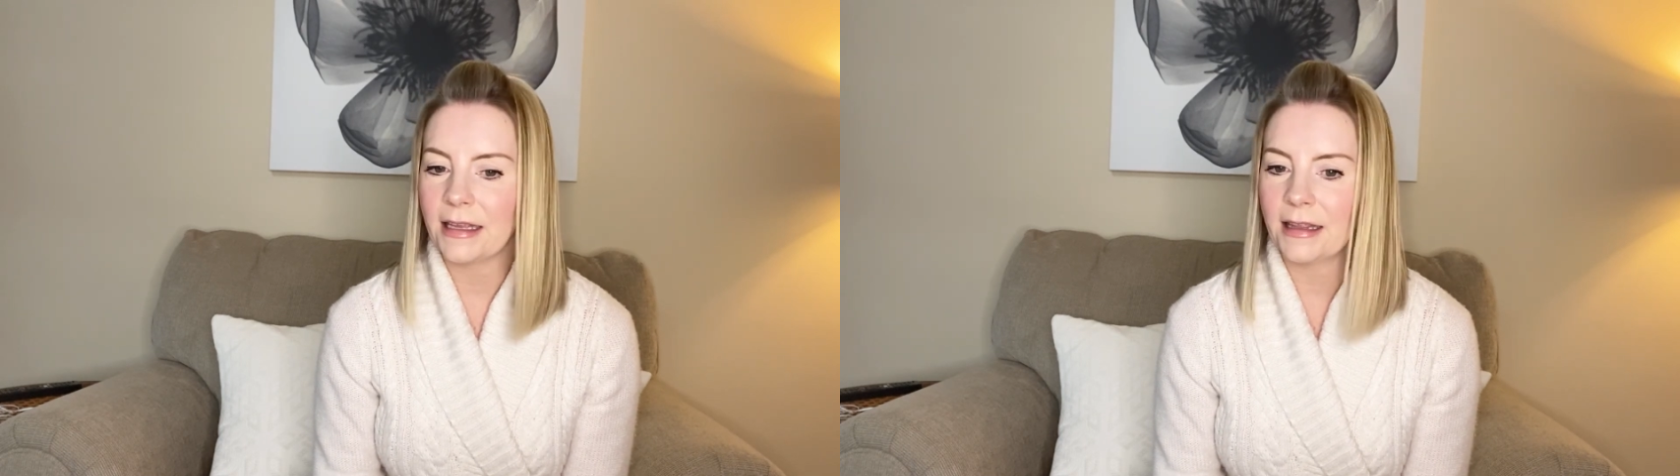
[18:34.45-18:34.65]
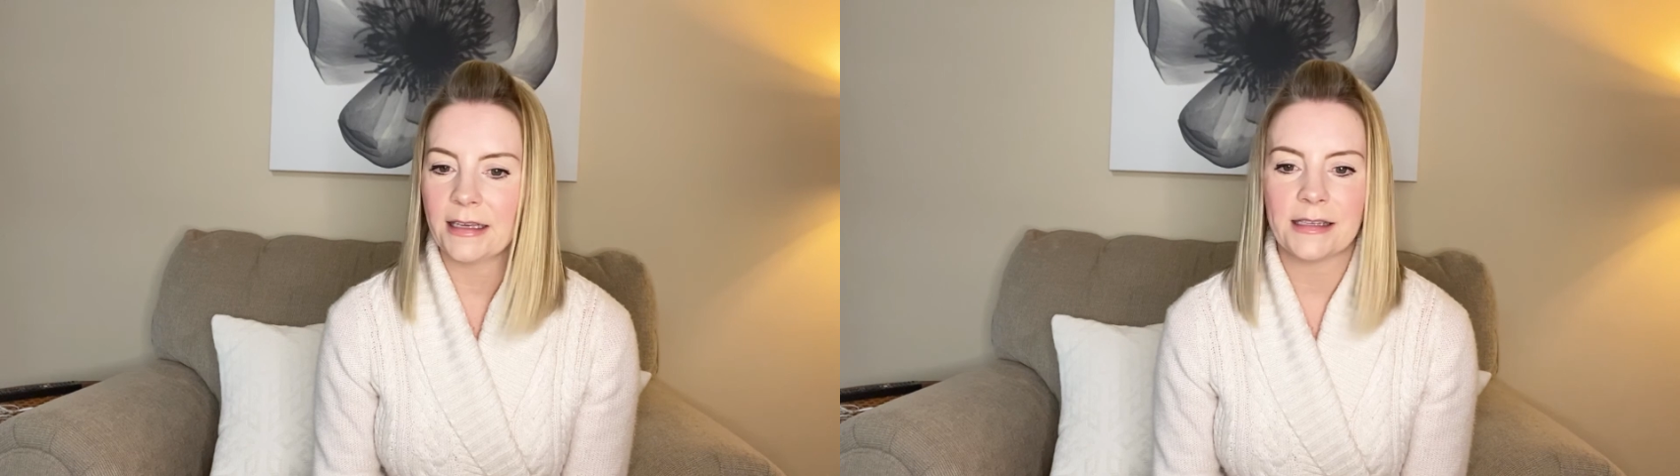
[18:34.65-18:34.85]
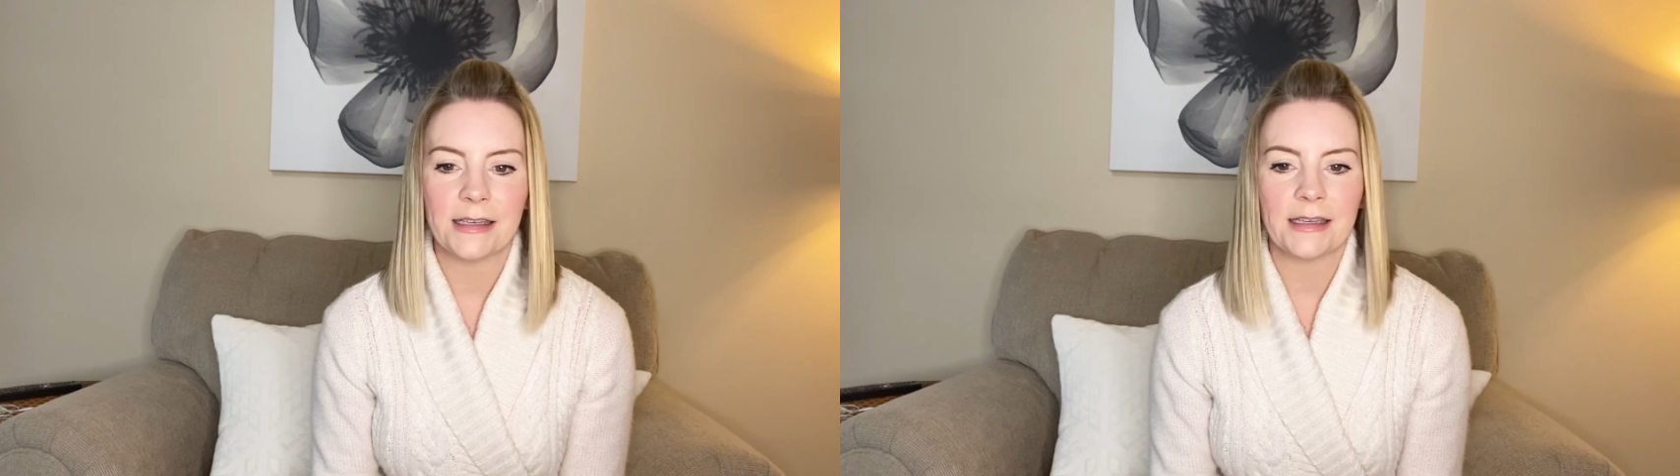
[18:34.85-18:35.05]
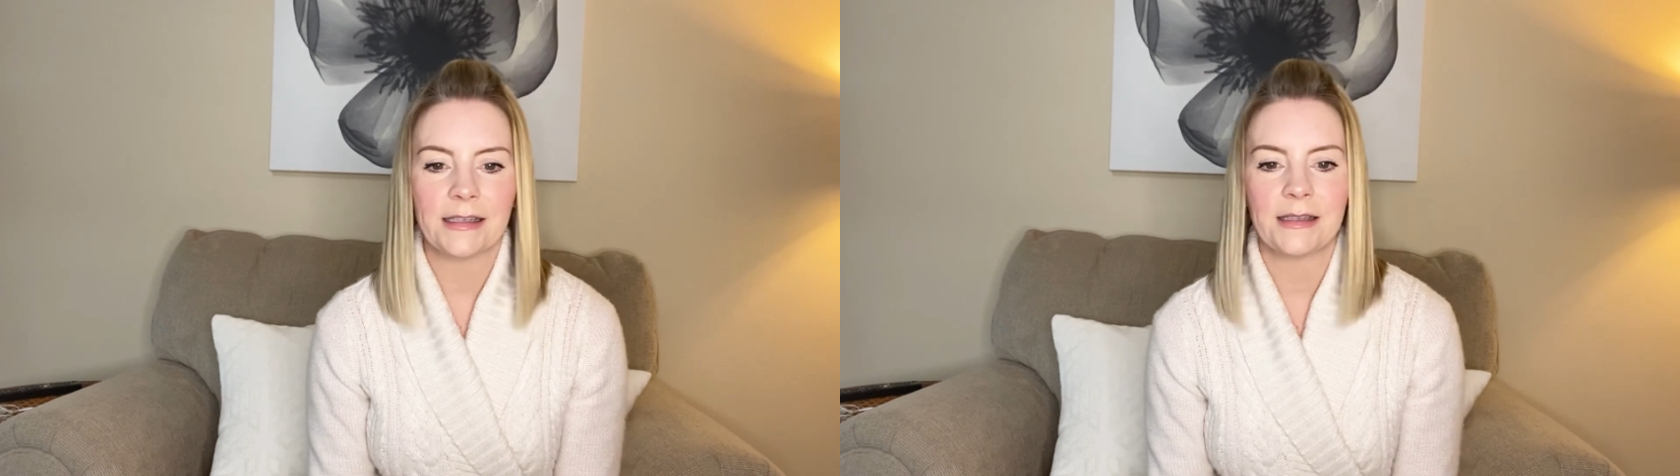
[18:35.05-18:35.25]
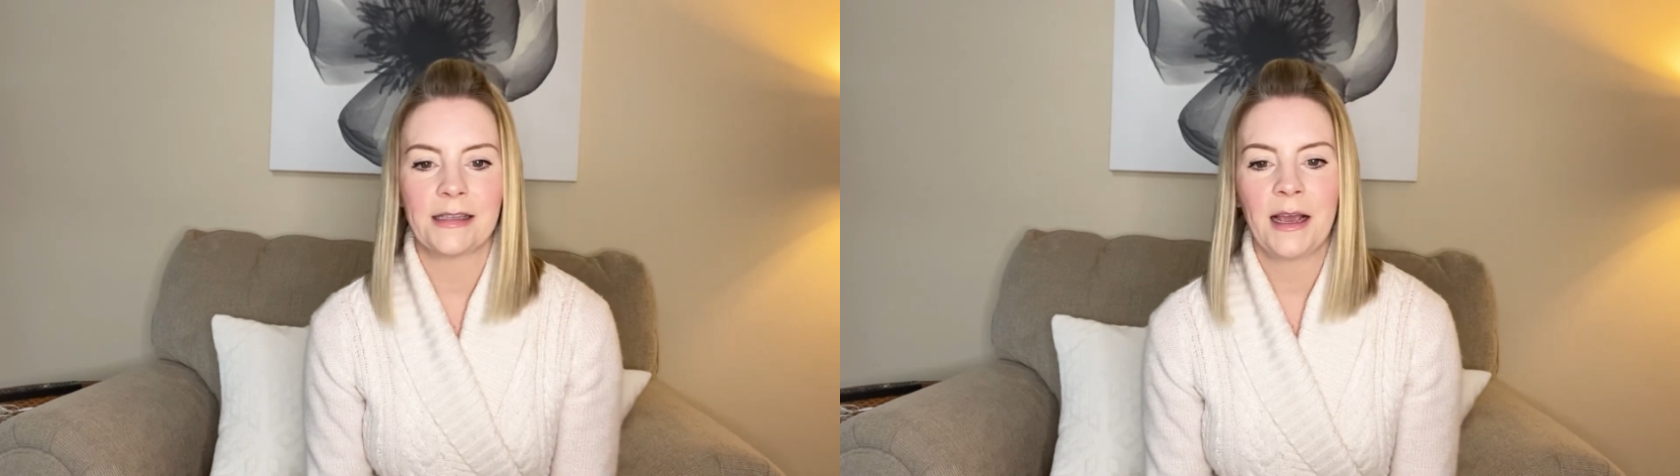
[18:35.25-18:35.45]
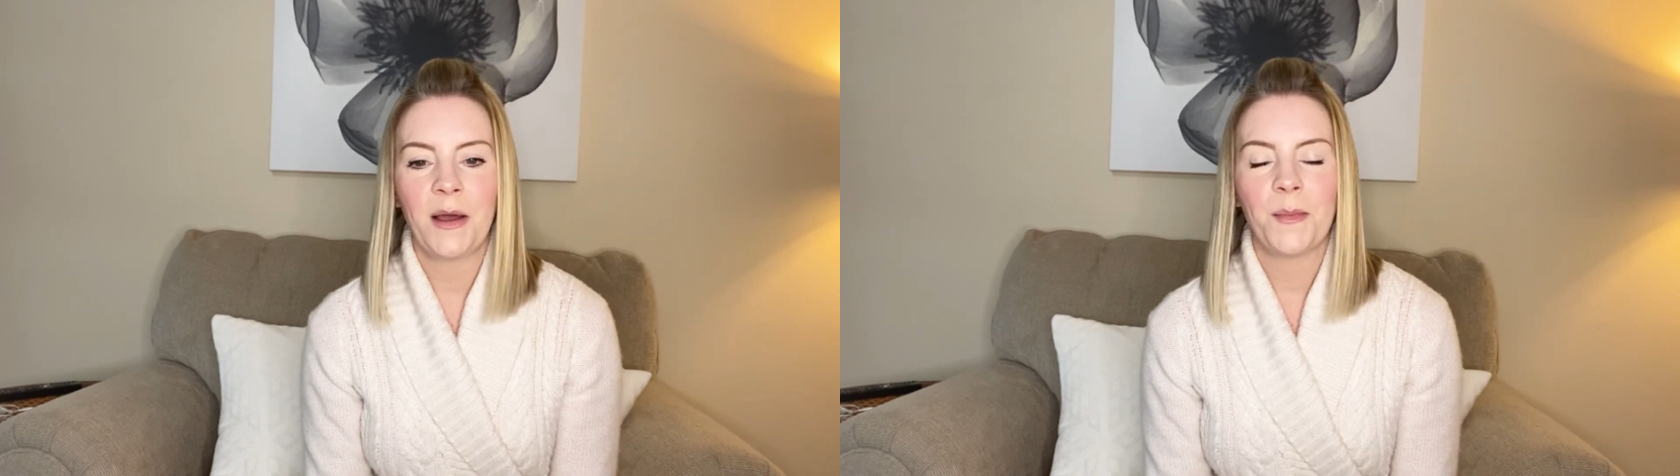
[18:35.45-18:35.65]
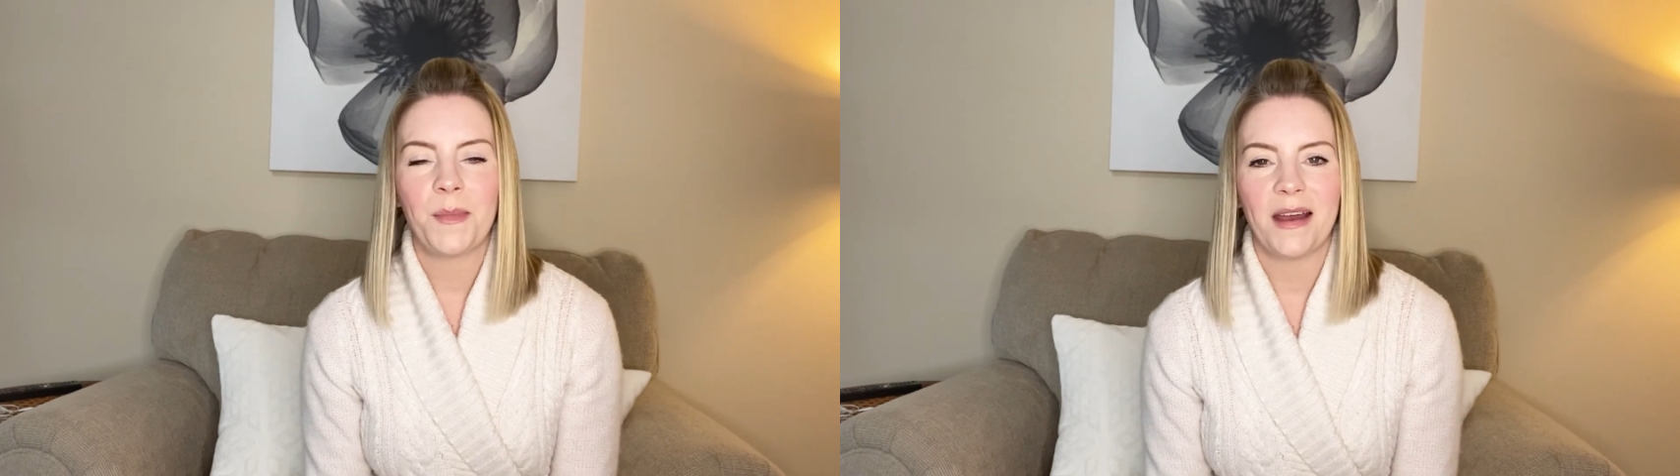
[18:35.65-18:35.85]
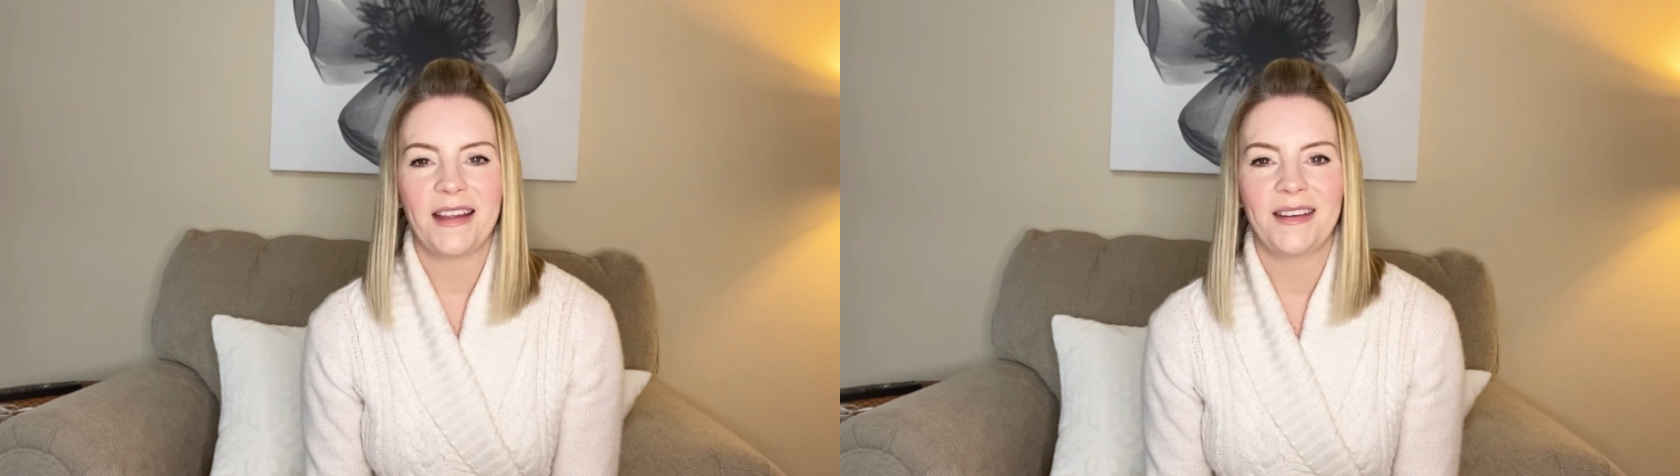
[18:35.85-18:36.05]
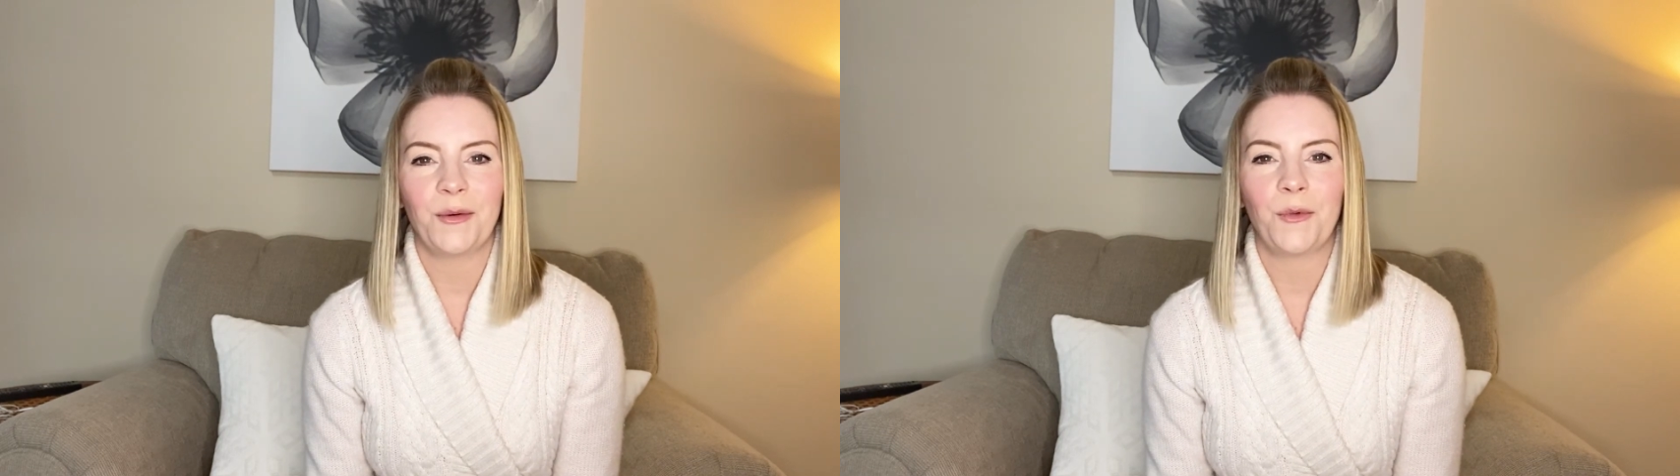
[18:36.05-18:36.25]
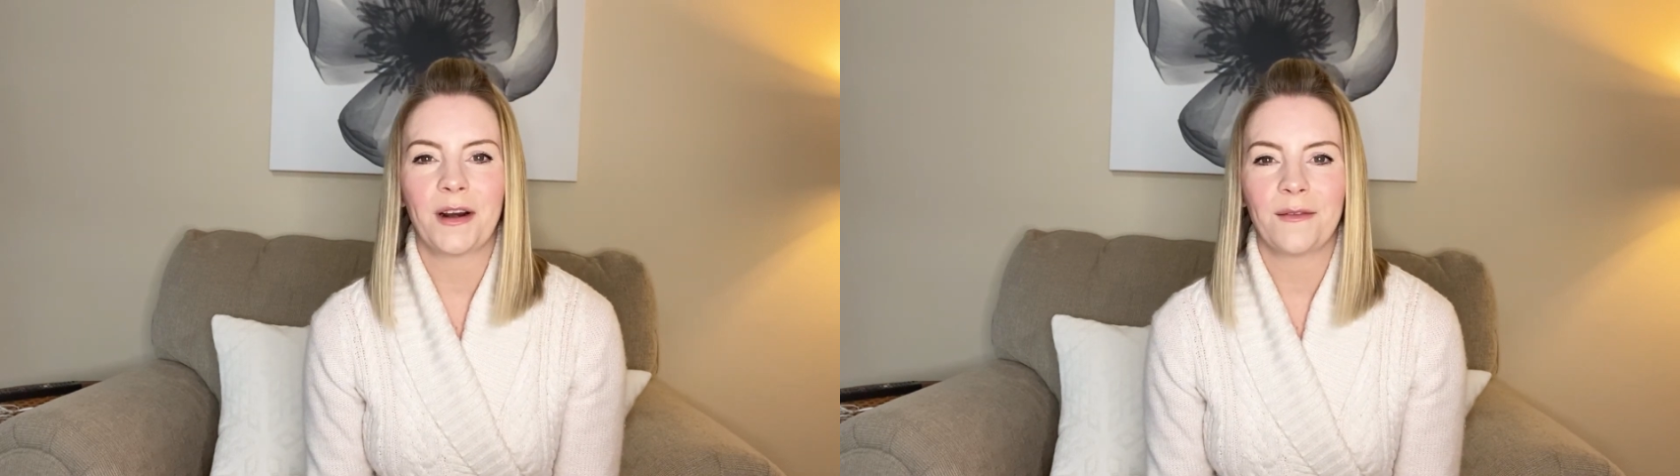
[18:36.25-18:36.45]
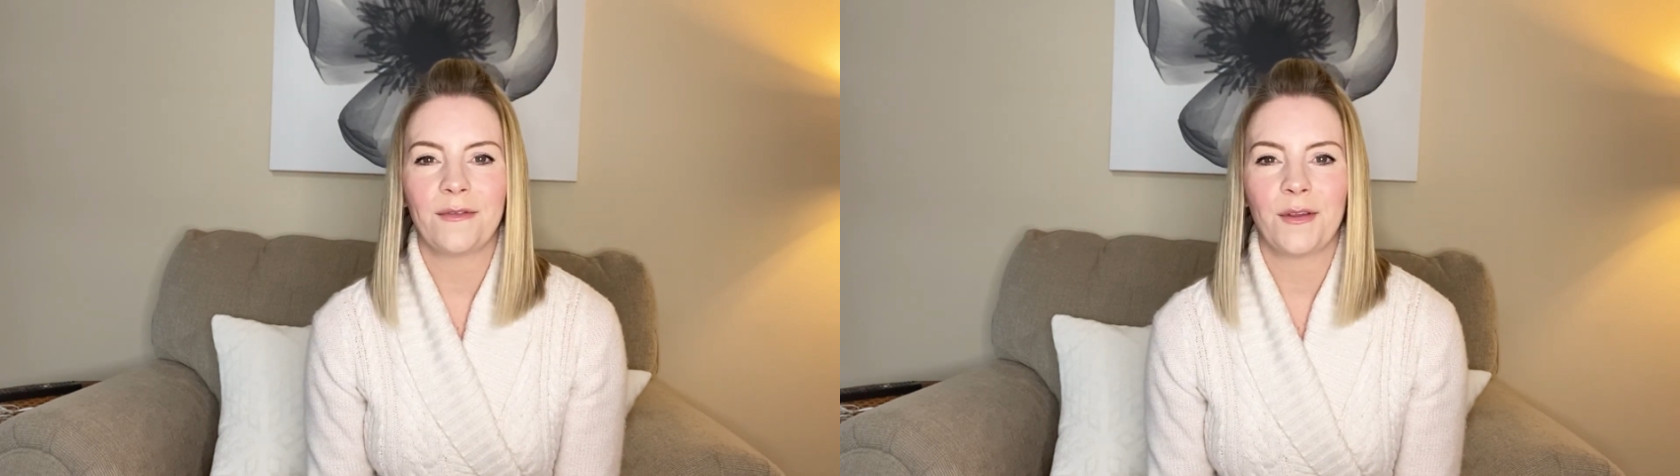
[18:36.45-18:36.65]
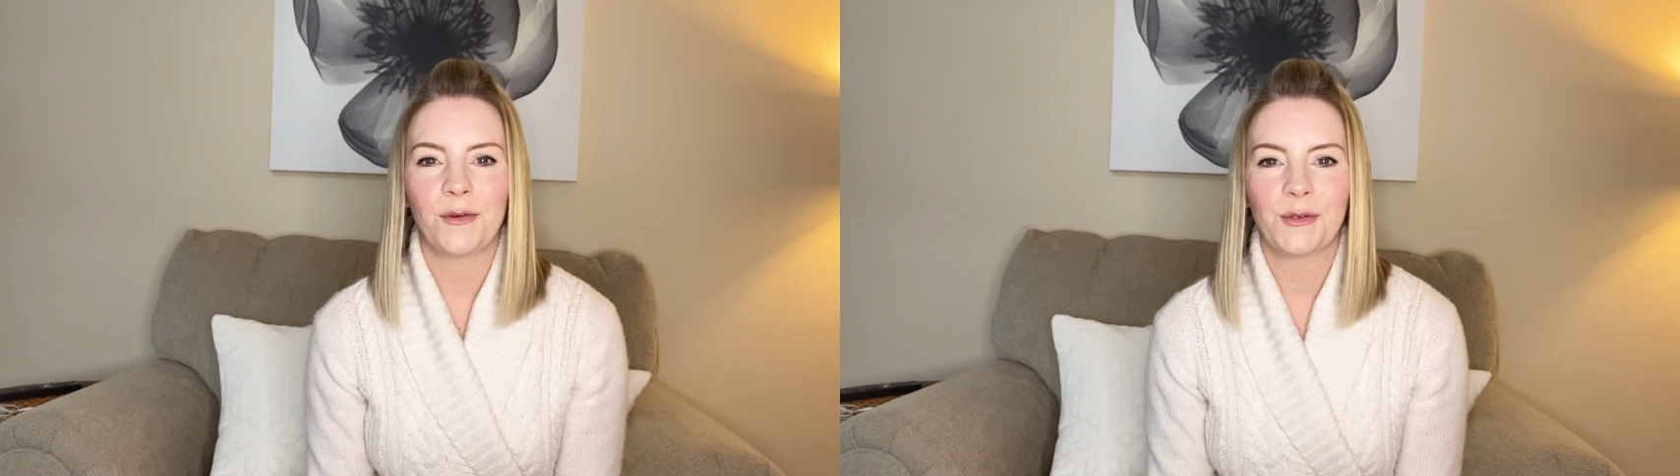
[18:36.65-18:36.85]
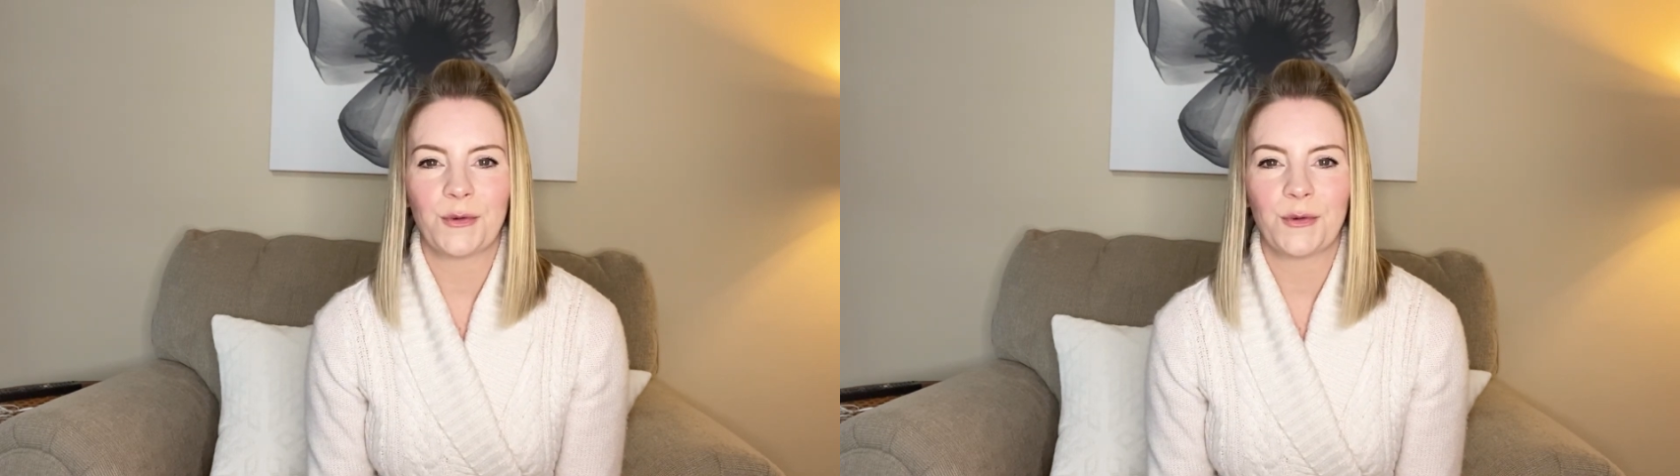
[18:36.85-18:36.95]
This has been one of those